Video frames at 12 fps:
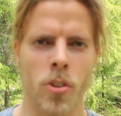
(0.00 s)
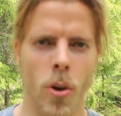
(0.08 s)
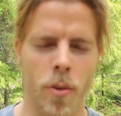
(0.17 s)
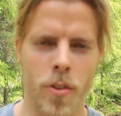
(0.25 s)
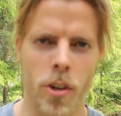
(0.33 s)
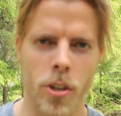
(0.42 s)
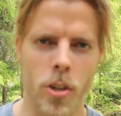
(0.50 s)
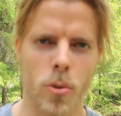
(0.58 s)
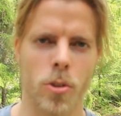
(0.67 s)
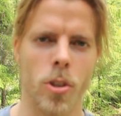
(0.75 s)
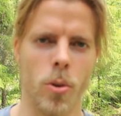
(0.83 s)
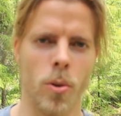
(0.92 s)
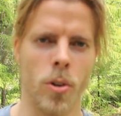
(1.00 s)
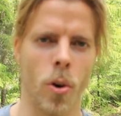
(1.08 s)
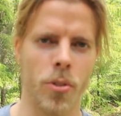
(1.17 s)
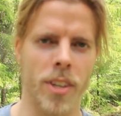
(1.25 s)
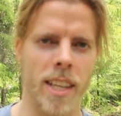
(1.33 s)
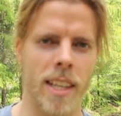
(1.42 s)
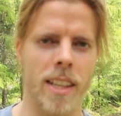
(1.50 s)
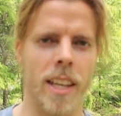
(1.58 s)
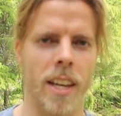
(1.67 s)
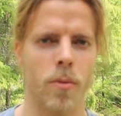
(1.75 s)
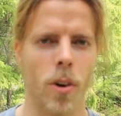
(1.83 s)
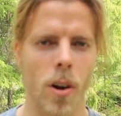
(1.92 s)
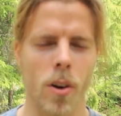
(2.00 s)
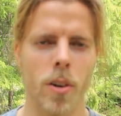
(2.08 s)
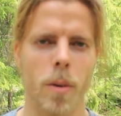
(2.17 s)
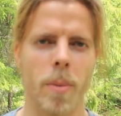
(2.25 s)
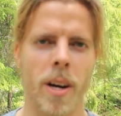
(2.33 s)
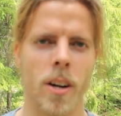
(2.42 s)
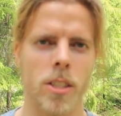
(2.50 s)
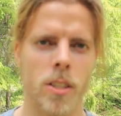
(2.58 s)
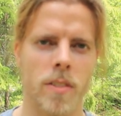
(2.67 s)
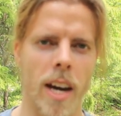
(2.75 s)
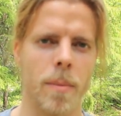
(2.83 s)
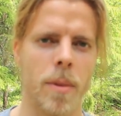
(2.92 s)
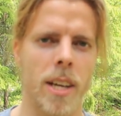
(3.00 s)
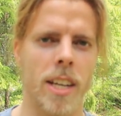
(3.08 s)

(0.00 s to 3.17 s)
So if you're used to not eating for longer periods of time,